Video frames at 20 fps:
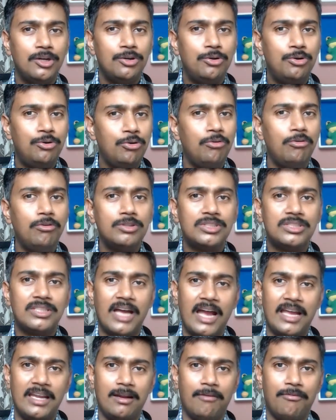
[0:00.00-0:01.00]
Do
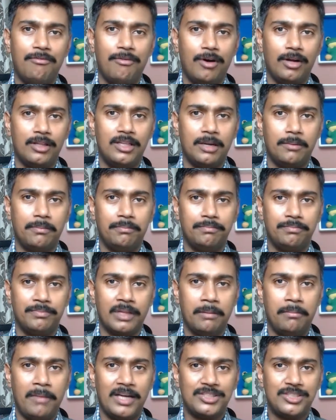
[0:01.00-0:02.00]
sign up for the
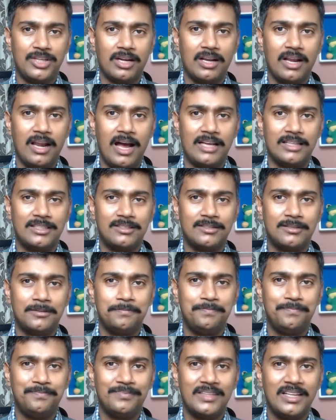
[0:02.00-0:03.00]
masterclass.
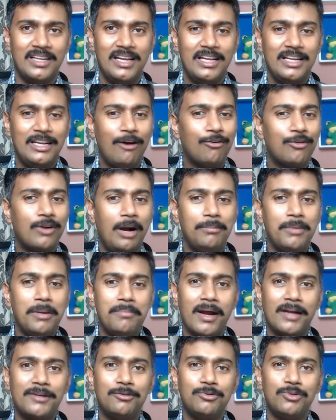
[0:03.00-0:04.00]
Now coming
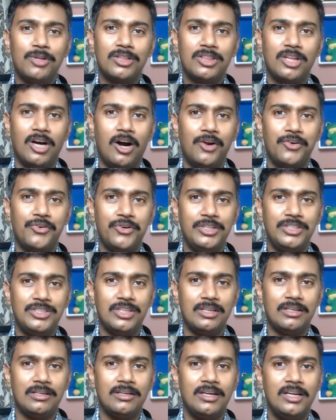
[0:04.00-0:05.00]
back to the third
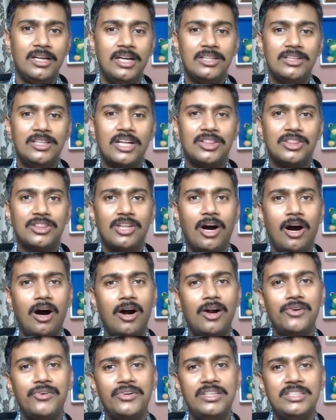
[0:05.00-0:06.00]
reason. The
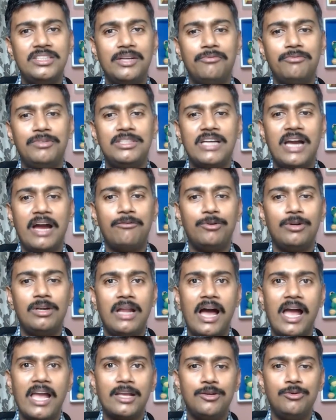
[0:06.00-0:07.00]
third reason which I would
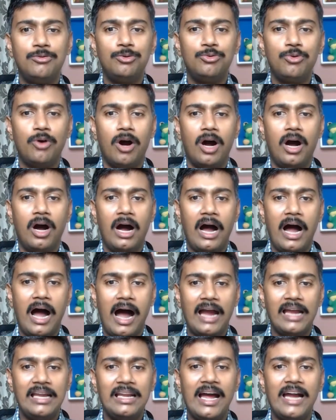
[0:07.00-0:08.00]
like you to uh,
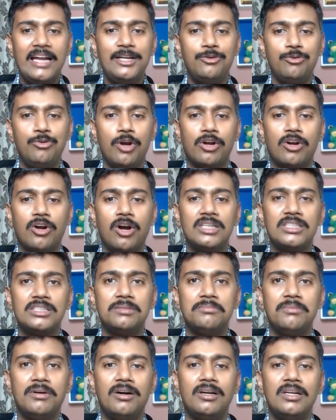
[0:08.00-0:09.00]
highlight to your
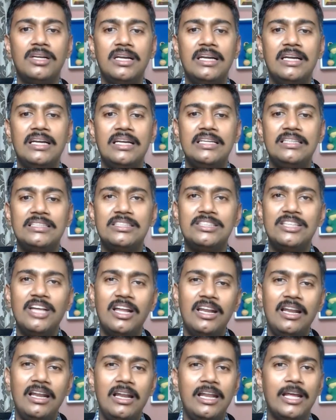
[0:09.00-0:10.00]
customer is the
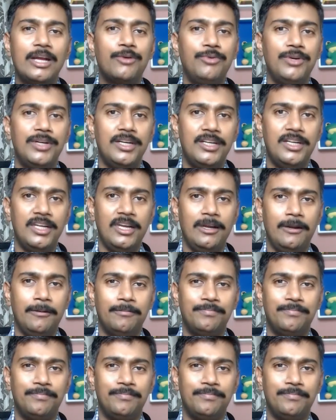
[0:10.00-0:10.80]
liquidity.